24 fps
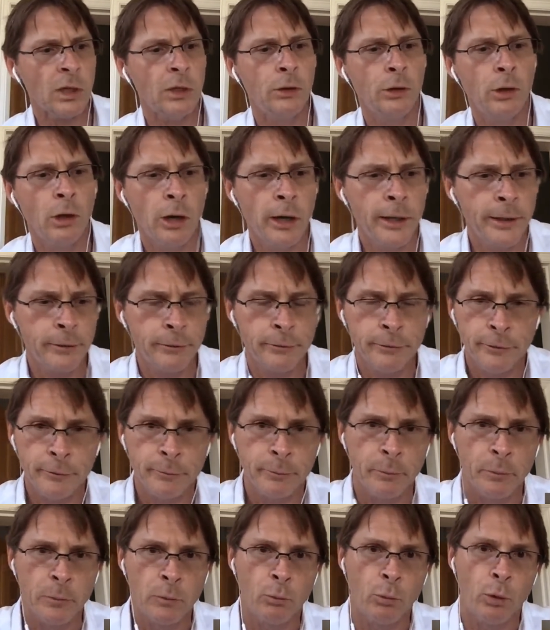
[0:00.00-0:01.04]
Neither of
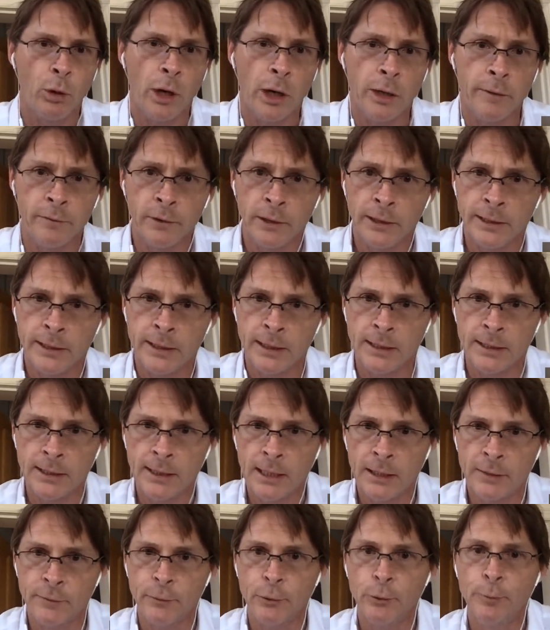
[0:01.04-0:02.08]
them were overly
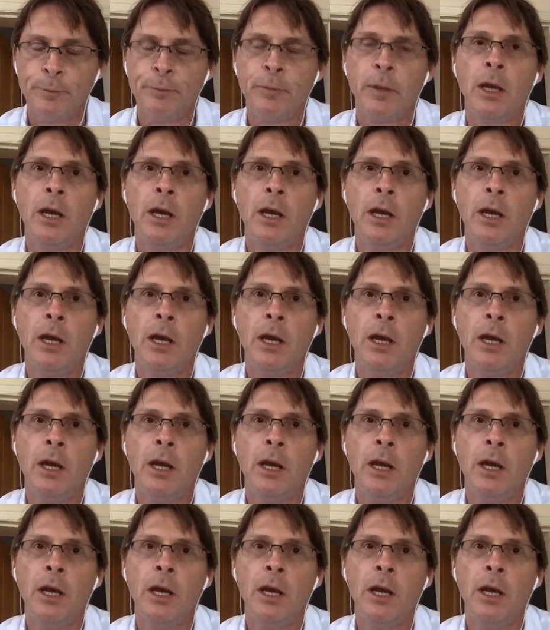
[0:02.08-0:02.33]
successful.